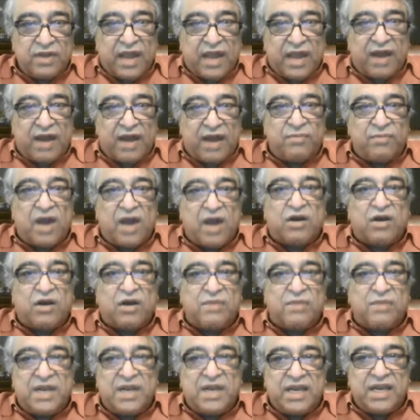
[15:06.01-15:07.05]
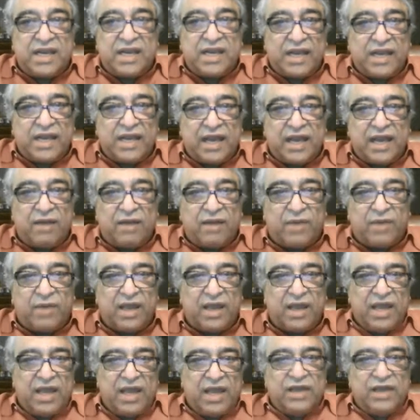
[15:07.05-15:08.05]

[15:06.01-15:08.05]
And I'm not going to be needy. And I'm not,